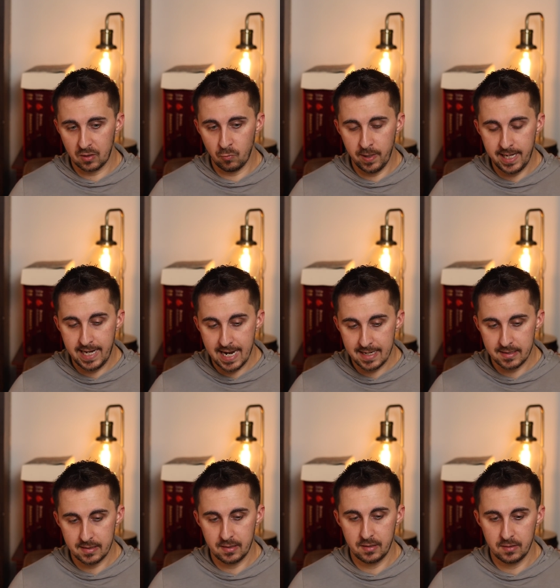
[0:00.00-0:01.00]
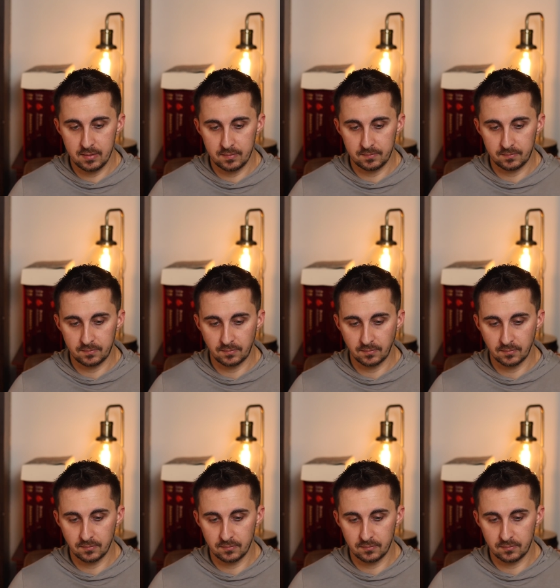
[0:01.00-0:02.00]
we get,
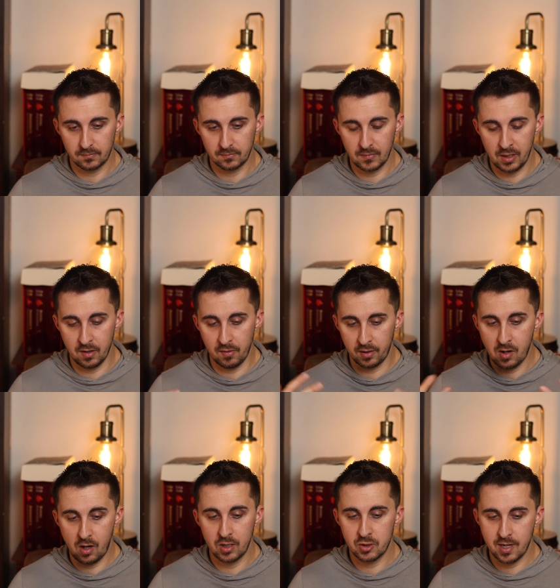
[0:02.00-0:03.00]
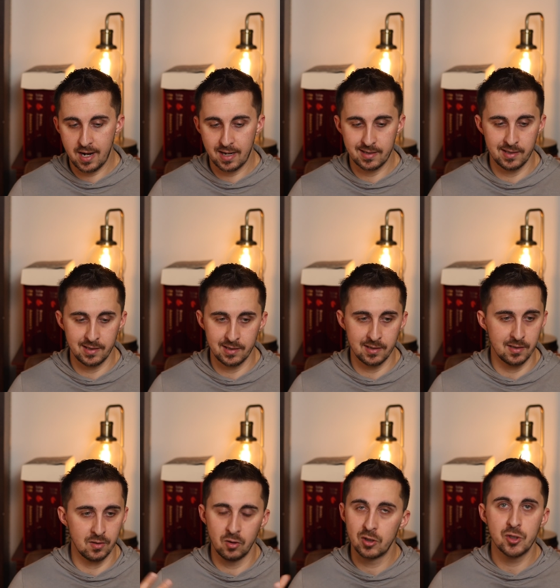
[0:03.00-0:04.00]
you know, the contract,
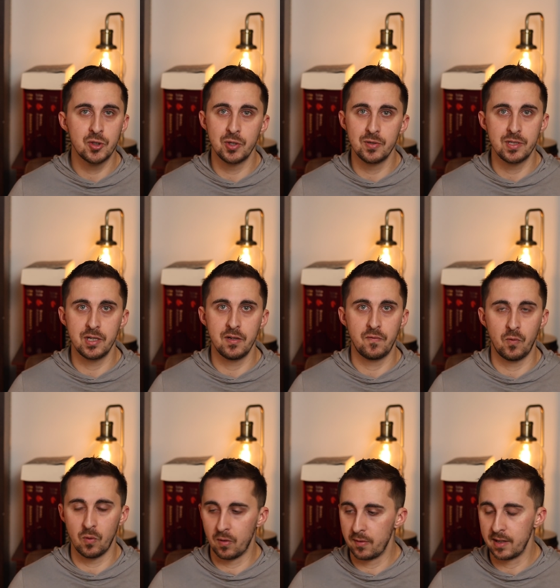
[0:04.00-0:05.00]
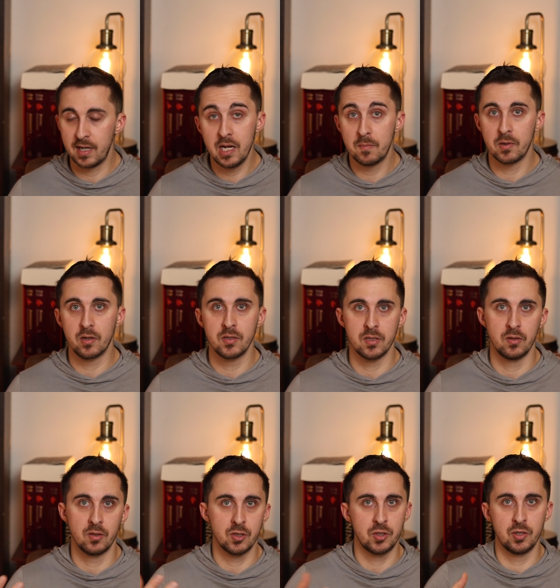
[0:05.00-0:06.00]
it looks juicy for the Keepers, it
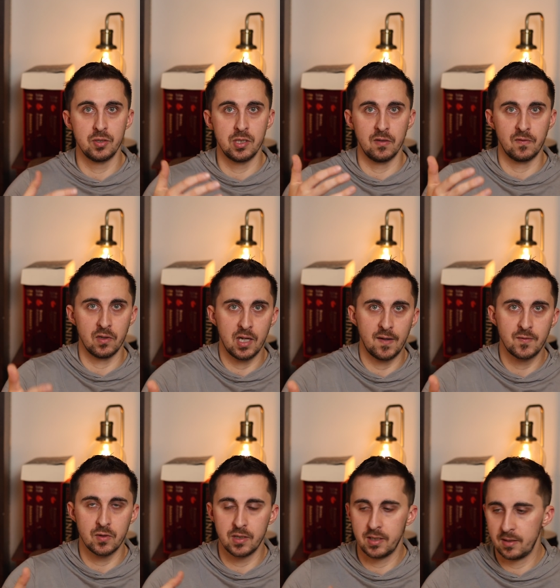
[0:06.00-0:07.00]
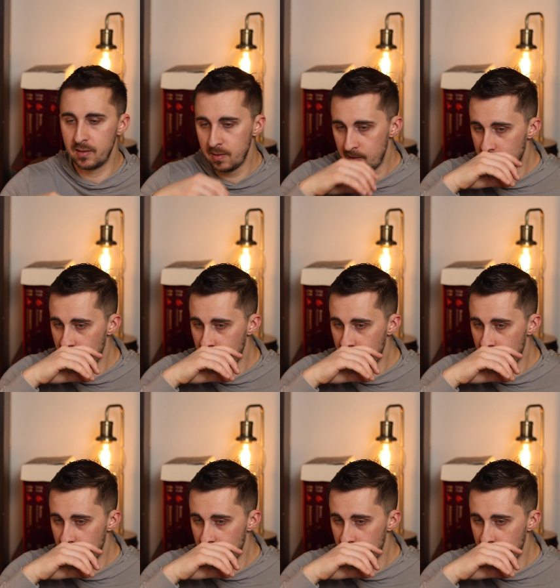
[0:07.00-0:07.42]
looks juicy for Leftrin.